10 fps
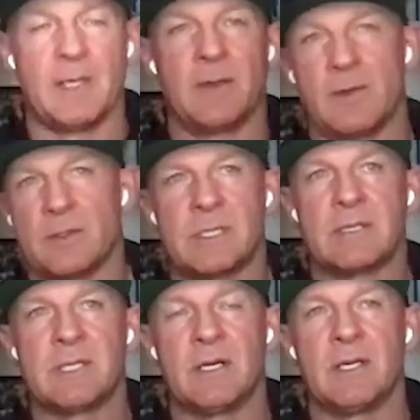or the
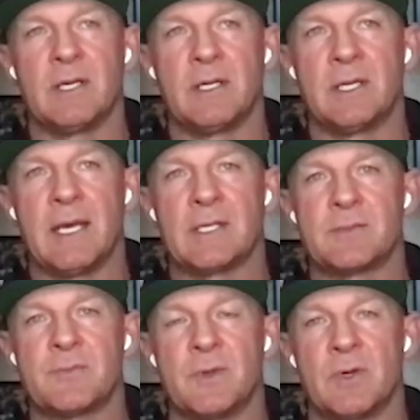secretary and
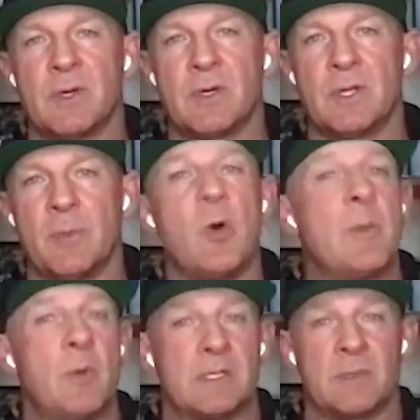asked for an
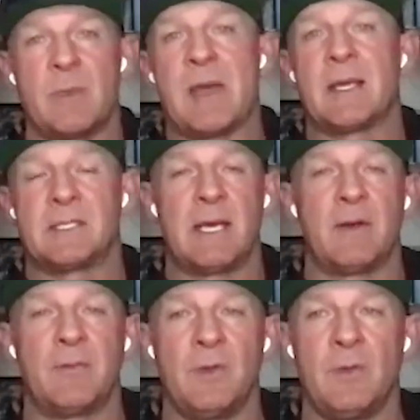appointment when I was going to be back in
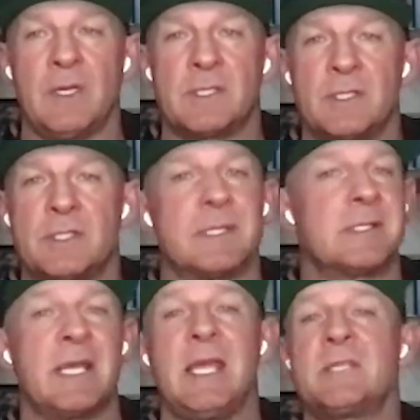town in a few weeks. And she
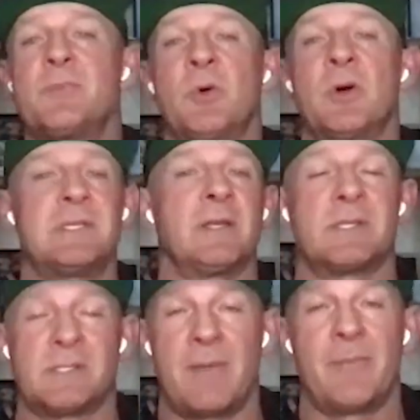says, "He's booked till
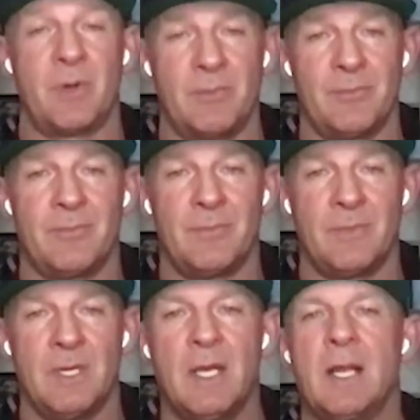December."
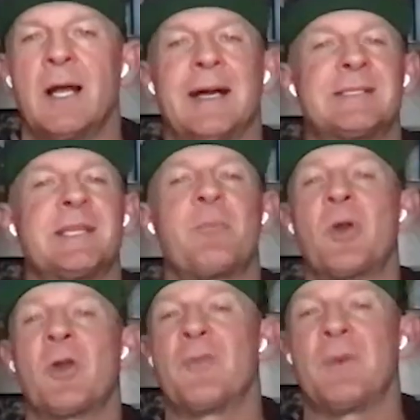I
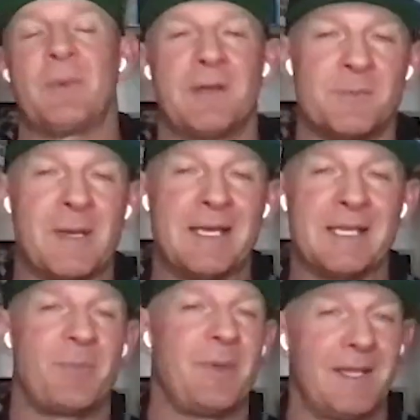said, "Perfect, because my
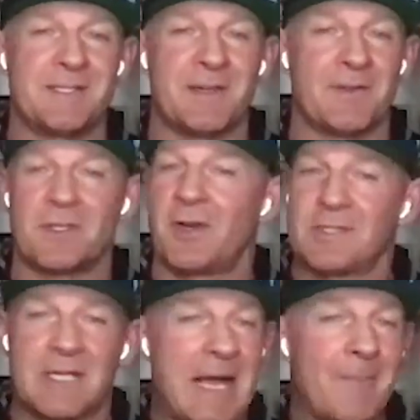ESPN stuff
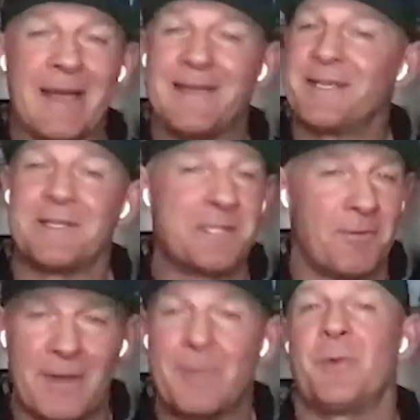starts. I'm not done
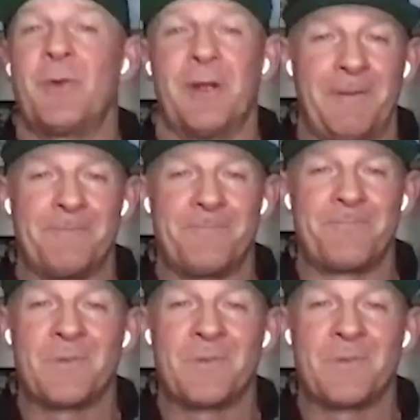till February.